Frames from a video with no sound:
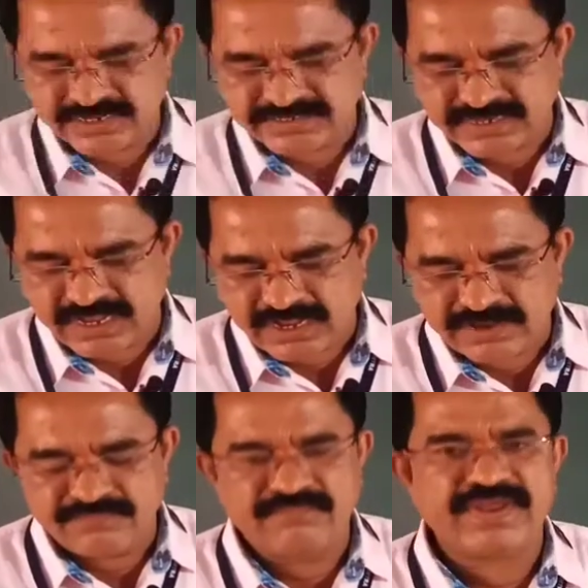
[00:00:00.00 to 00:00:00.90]
is
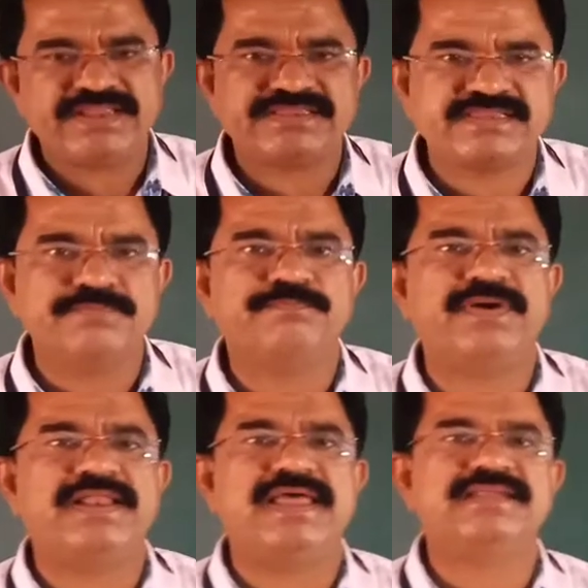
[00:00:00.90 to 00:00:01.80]
a very
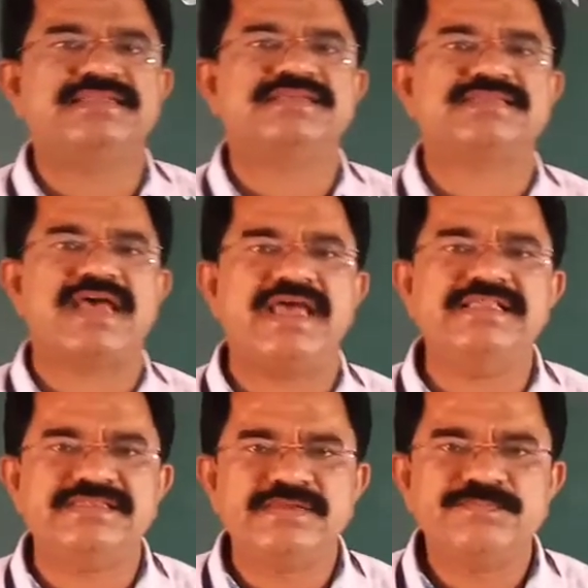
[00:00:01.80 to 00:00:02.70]
simple
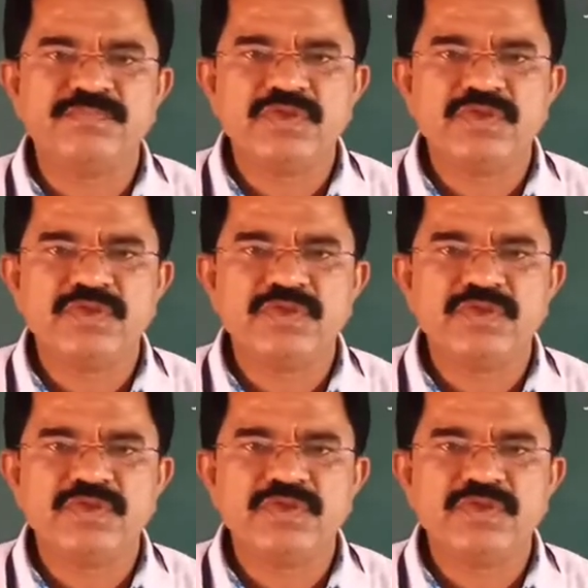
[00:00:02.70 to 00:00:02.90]
exercise.